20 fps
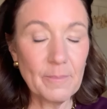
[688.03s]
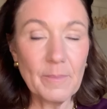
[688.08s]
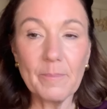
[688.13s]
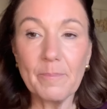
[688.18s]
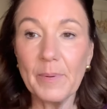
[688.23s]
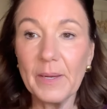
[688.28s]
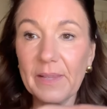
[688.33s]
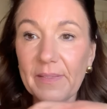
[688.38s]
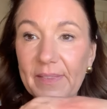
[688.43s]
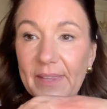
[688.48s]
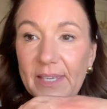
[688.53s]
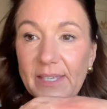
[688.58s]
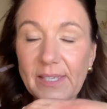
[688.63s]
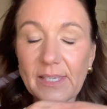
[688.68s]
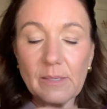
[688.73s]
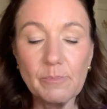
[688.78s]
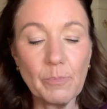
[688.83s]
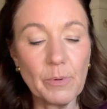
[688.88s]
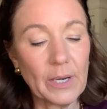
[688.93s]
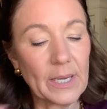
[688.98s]
but this is
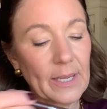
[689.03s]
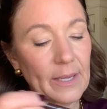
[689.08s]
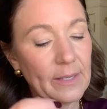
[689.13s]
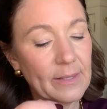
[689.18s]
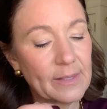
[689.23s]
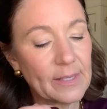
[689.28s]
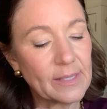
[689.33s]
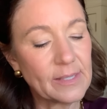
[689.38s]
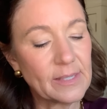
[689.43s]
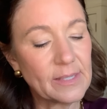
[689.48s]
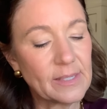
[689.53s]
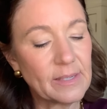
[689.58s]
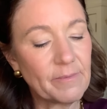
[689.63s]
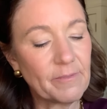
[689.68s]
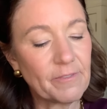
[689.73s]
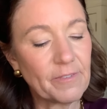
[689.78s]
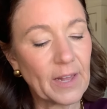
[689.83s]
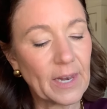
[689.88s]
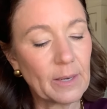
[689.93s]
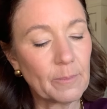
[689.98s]
brilliant. This is
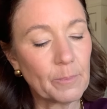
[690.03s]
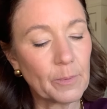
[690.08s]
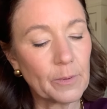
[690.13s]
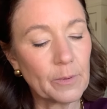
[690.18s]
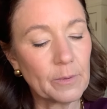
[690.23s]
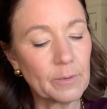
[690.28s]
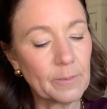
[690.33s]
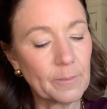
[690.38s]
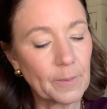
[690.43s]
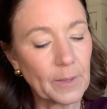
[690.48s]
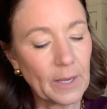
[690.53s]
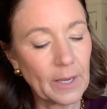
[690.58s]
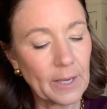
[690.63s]
Infallible.